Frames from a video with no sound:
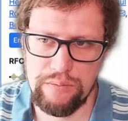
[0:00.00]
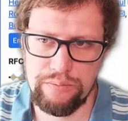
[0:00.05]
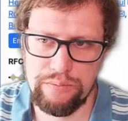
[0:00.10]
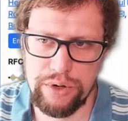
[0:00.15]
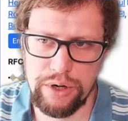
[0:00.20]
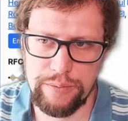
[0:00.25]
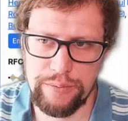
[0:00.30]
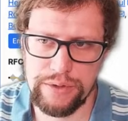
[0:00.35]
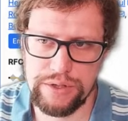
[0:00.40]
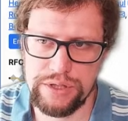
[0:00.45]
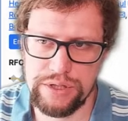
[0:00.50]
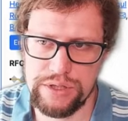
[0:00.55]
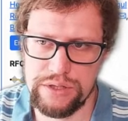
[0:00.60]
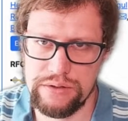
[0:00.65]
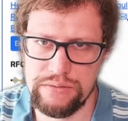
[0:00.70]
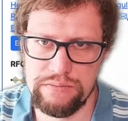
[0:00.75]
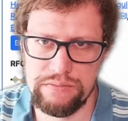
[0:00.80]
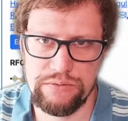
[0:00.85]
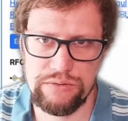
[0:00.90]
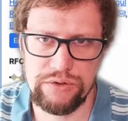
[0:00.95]
purpose
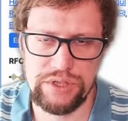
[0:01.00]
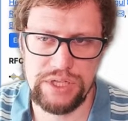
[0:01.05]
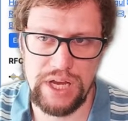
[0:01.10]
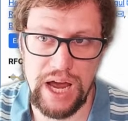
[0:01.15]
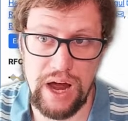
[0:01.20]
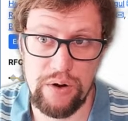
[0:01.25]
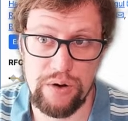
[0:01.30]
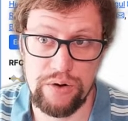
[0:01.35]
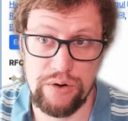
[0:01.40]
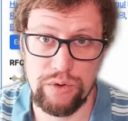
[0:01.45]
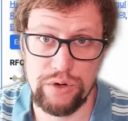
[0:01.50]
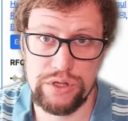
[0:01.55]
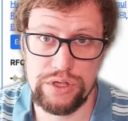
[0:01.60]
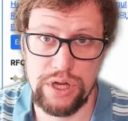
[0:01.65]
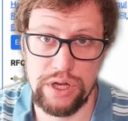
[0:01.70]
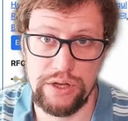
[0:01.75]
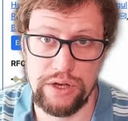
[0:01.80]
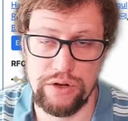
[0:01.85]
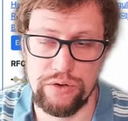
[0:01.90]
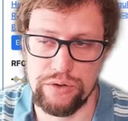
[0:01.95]
to see how it works
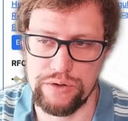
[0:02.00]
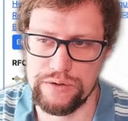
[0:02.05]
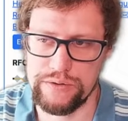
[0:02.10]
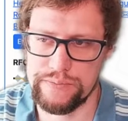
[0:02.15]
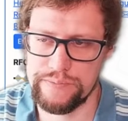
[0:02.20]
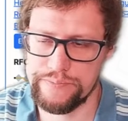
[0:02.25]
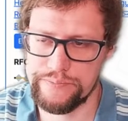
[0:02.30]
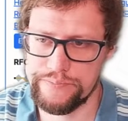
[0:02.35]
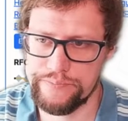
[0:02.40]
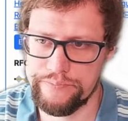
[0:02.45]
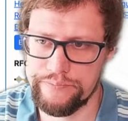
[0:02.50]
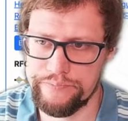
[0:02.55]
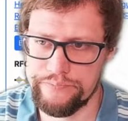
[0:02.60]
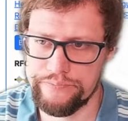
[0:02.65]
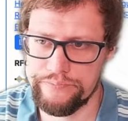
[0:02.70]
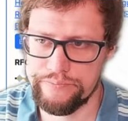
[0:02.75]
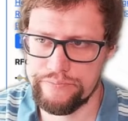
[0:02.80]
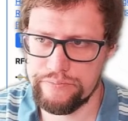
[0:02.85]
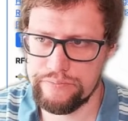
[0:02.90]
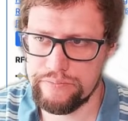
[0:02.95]
under the hood.
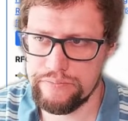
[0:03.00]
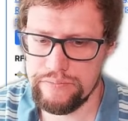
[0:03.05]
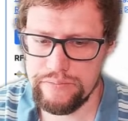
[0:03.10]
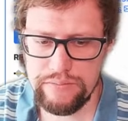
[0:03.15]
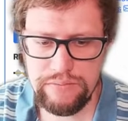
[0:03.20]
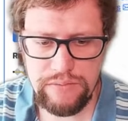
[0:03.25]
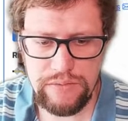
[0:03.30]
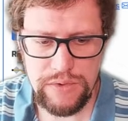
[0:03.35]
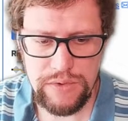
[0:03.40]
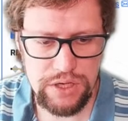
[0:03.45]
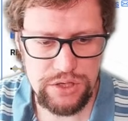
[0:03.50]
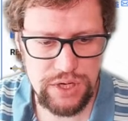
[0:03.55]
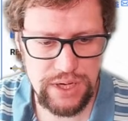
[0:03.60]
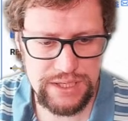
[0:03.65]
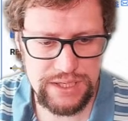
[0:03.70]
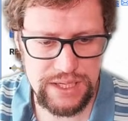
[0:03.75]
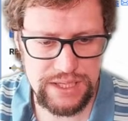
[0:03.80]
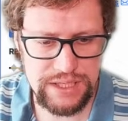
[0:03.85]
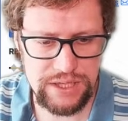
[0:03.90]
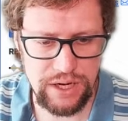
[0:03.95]
So
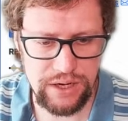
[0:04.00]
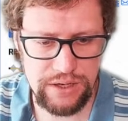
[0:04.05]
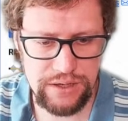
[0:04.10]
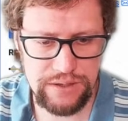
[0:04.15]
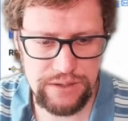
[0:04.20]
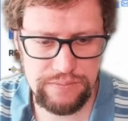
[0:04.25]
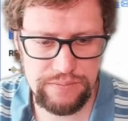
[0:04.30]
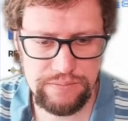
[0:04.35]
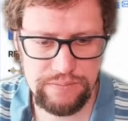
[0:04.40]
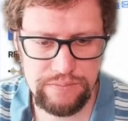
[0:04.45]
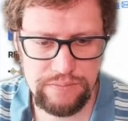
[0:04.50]
let's get started.